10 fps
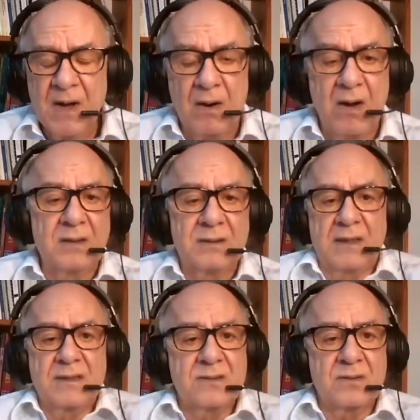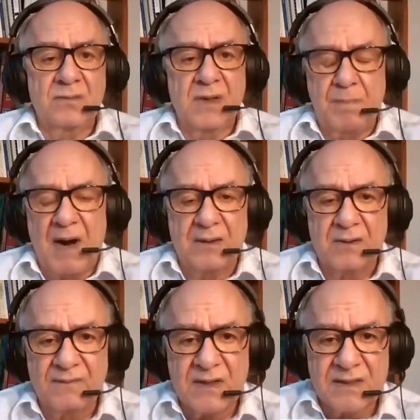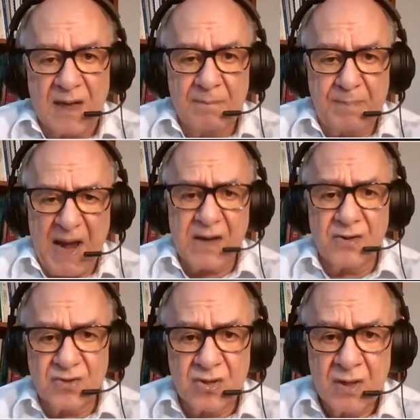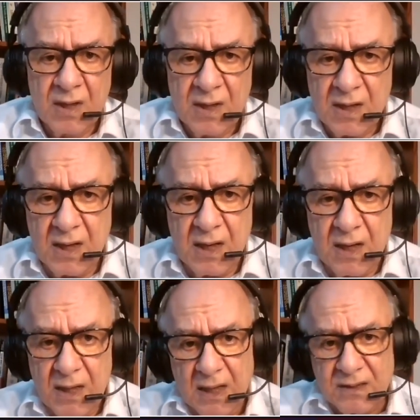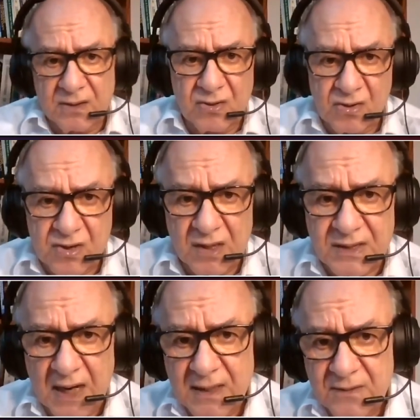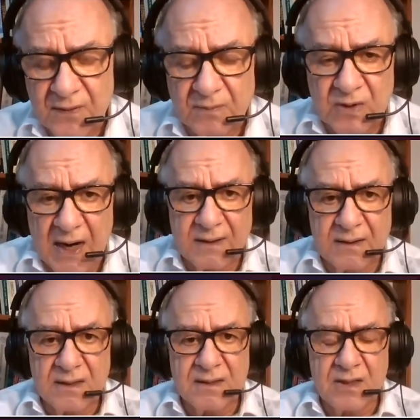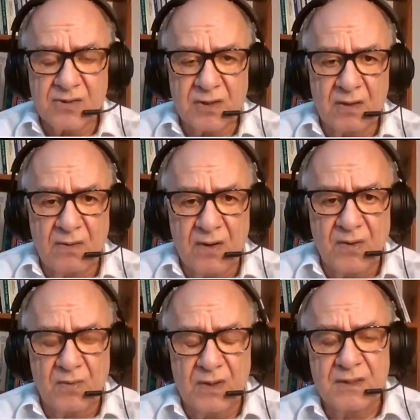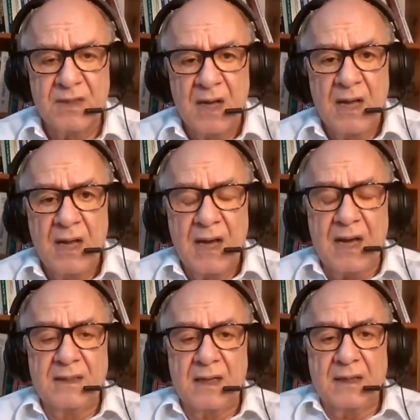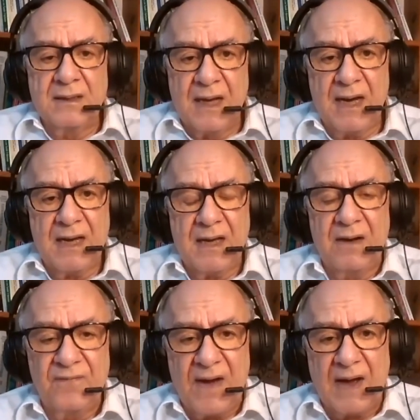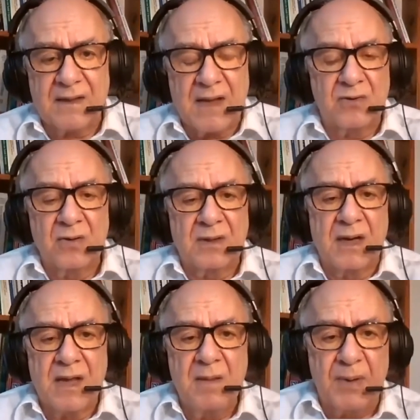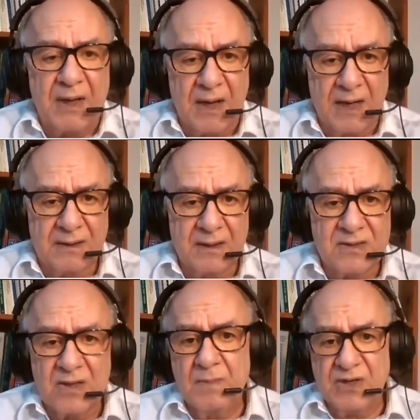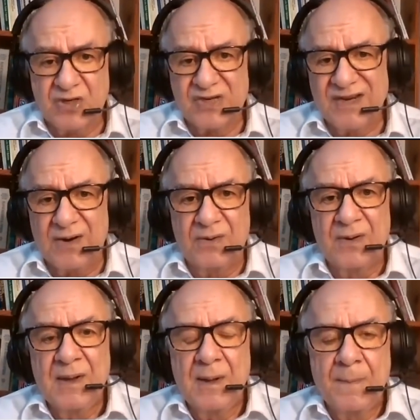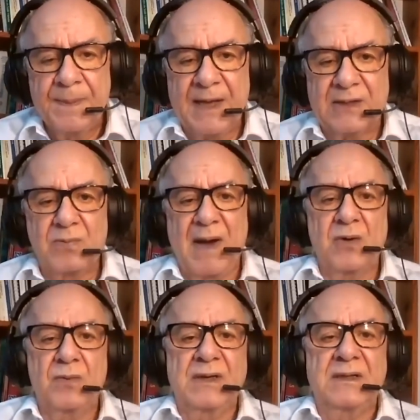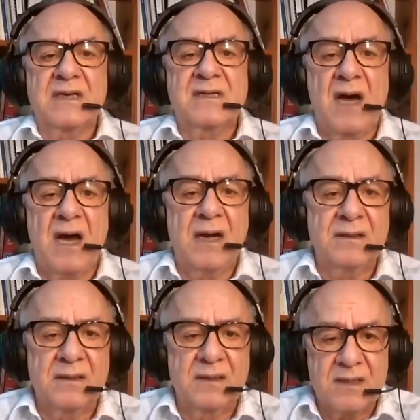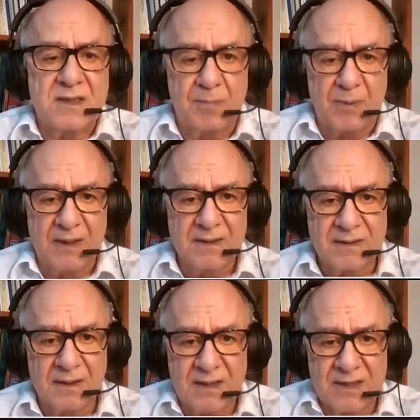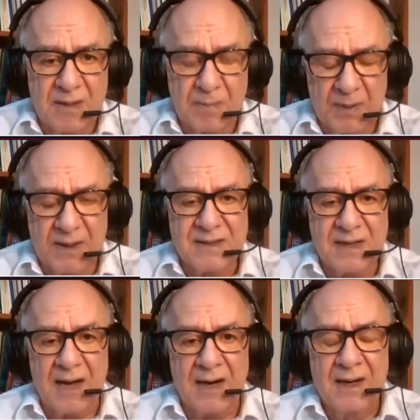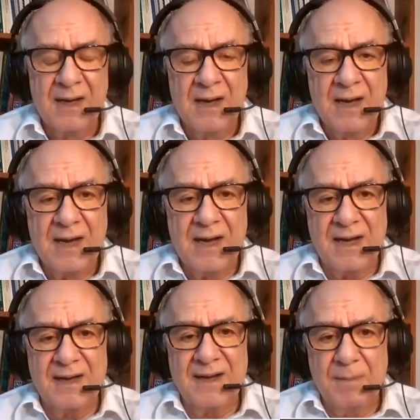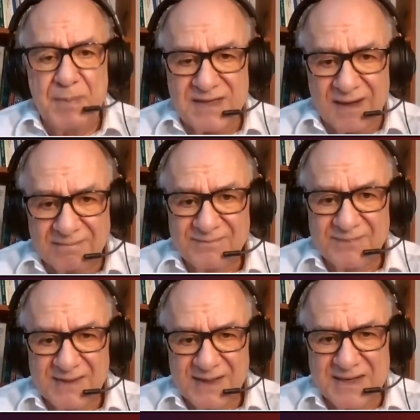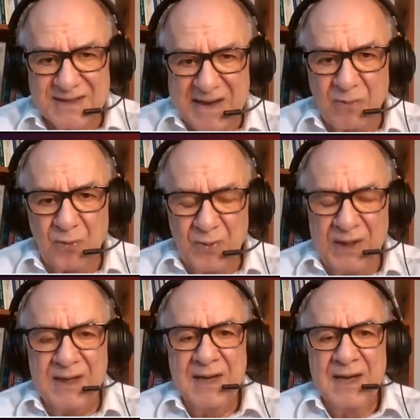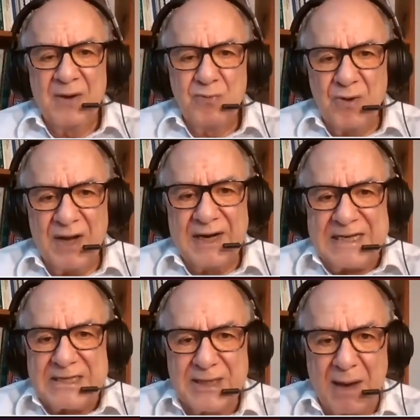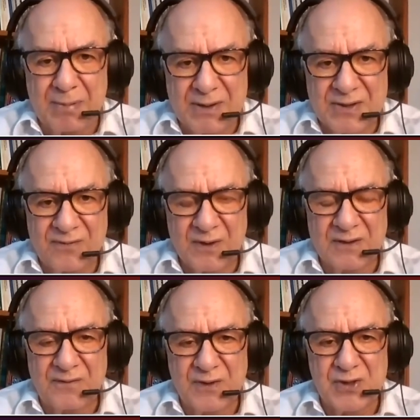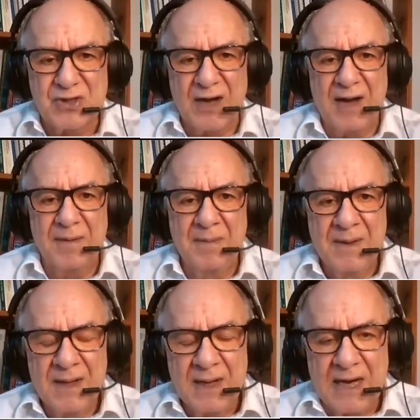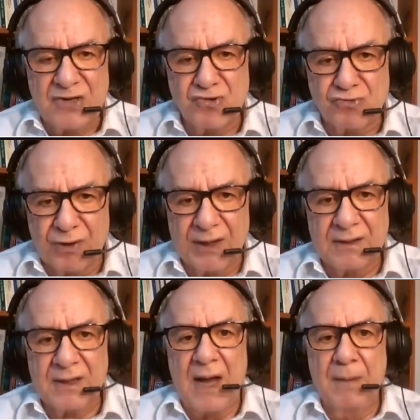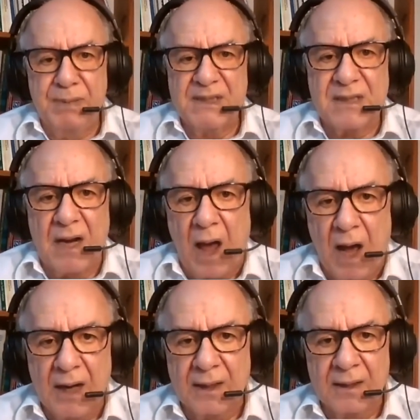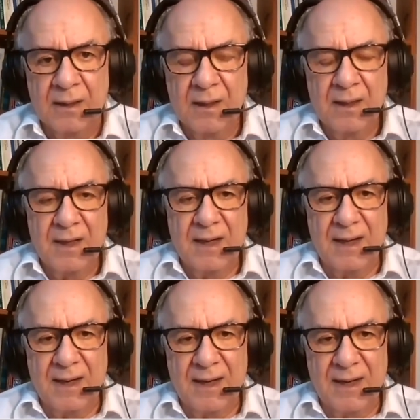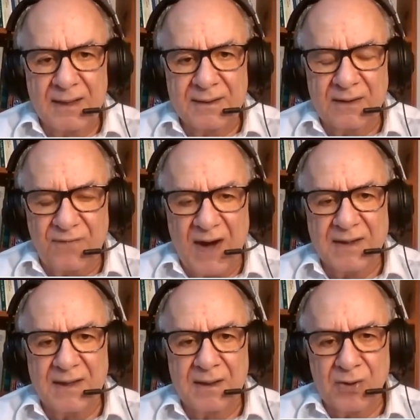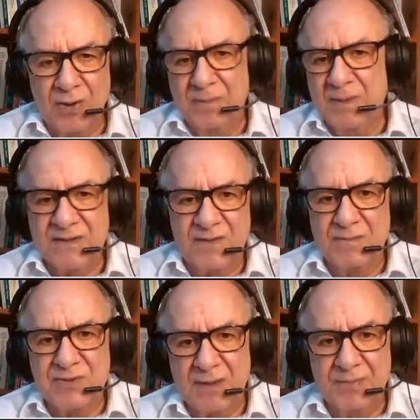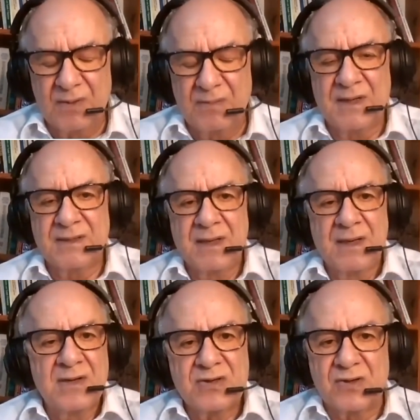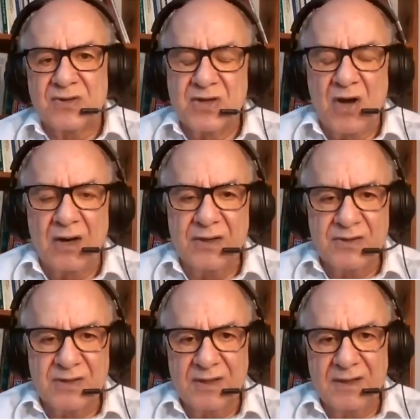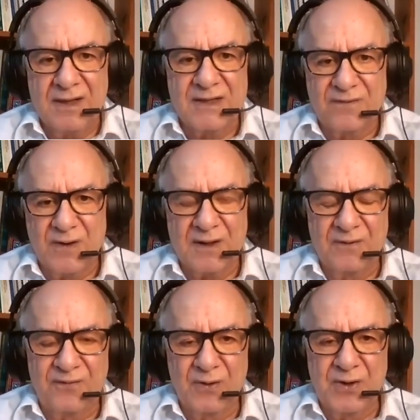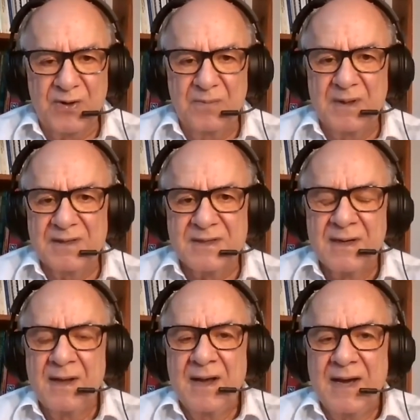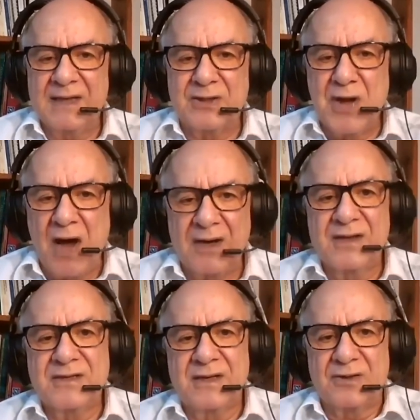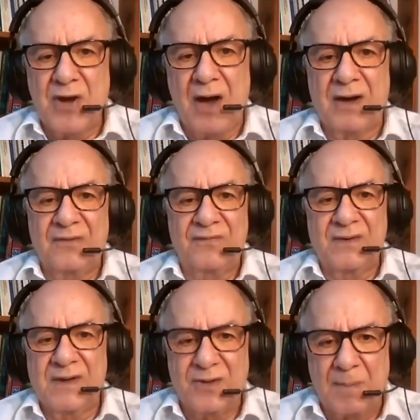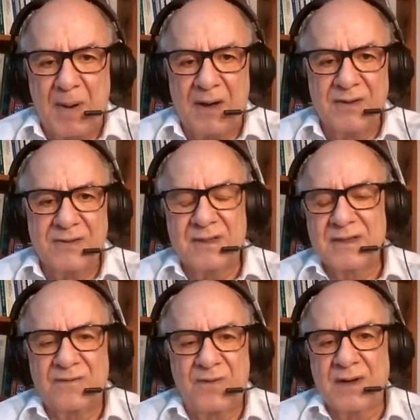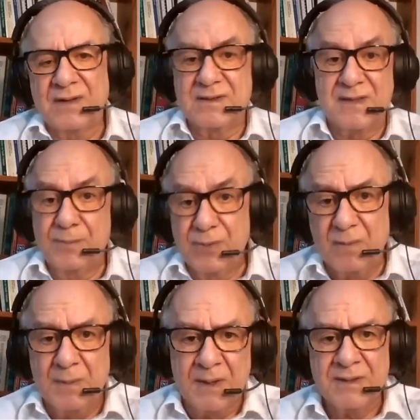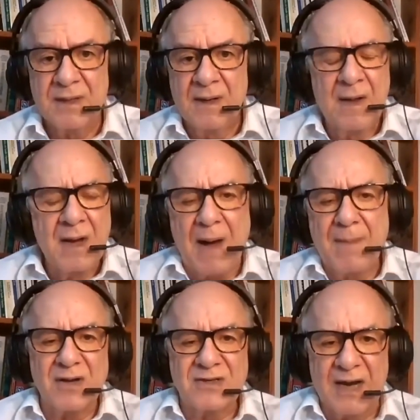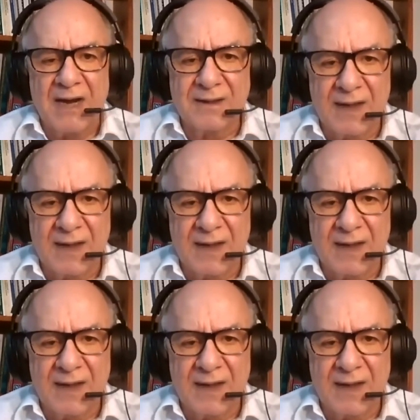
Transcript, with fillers: All these were part of the same package uh, as the social science from the 19th century onwards. And they, in fact, are totally implicated, so much so that when we design the disciplines, the disciplines are uh, abyssal. That is, say, we really establish for the first time a strict abyssal line uh, dividing humans from subhumans. Sociology is for the full humans, ethnology, ethnography, anthropology is for the subhumans. I'm not saying